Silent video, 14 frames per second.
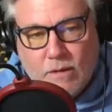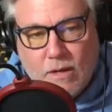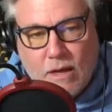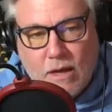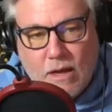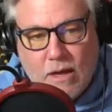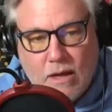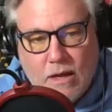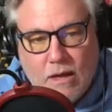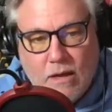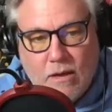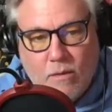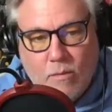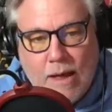
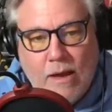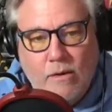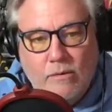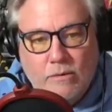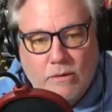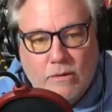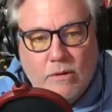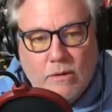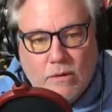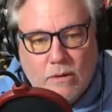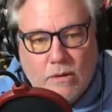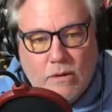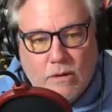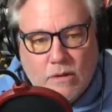Wow.
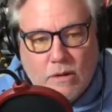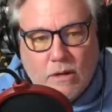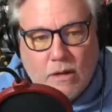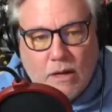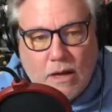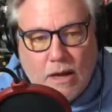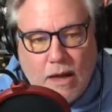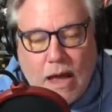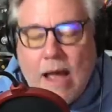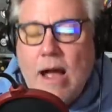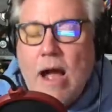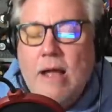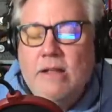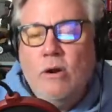
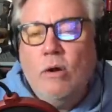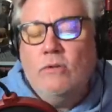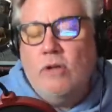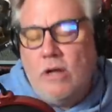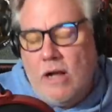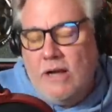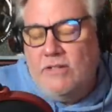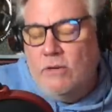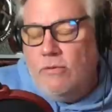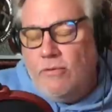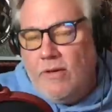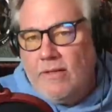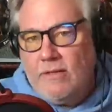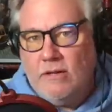I you know, look, I do
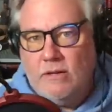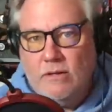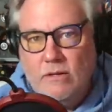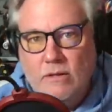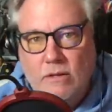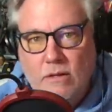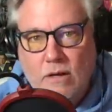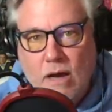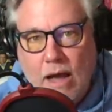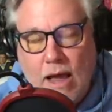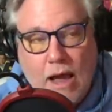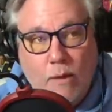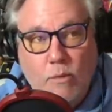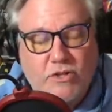think that
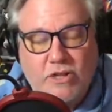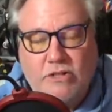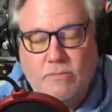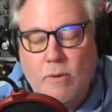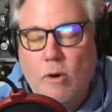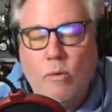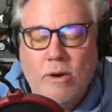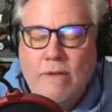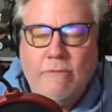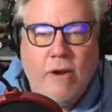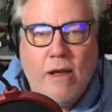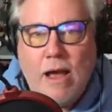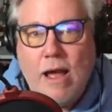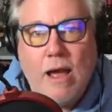I wish I spoke.
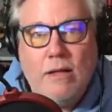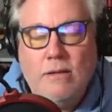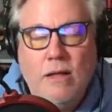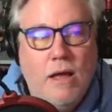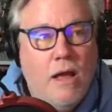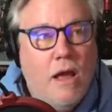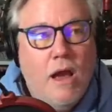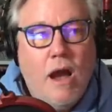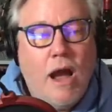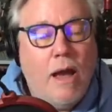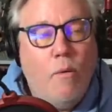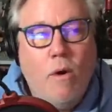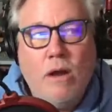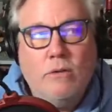Whenever I
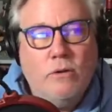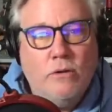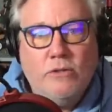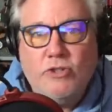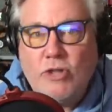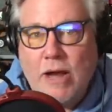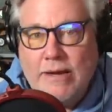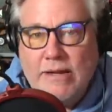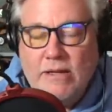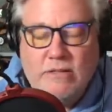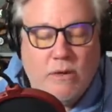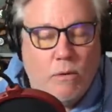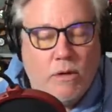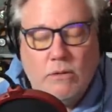want to learn
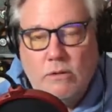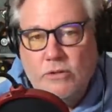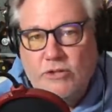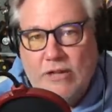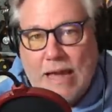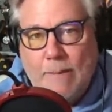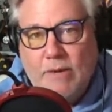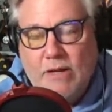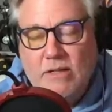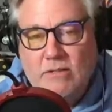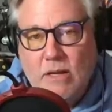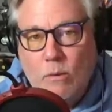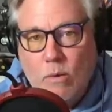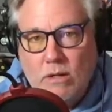Chinese, I want to learn
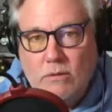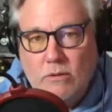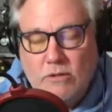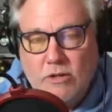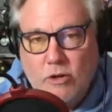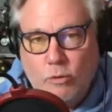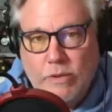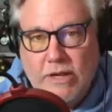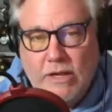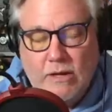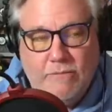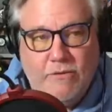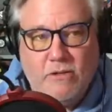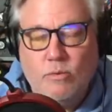Japanese, and I want to learn
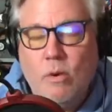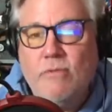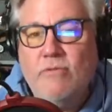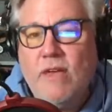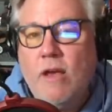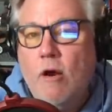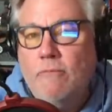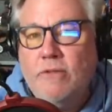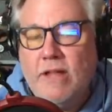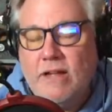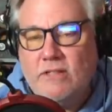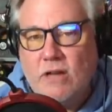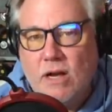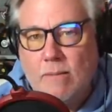Korean. If there's one thing,
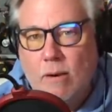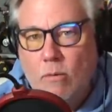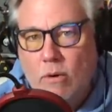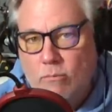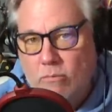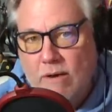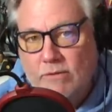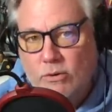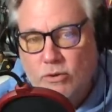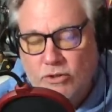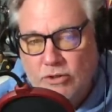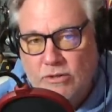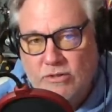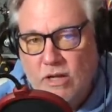hopefully I talk about what
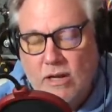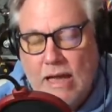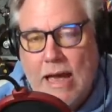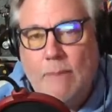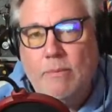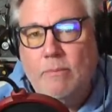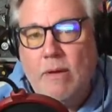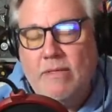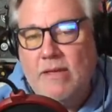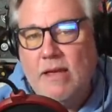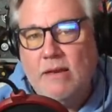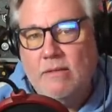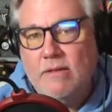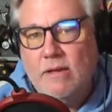revolution is going to happen by
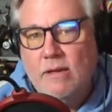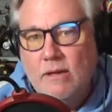the end of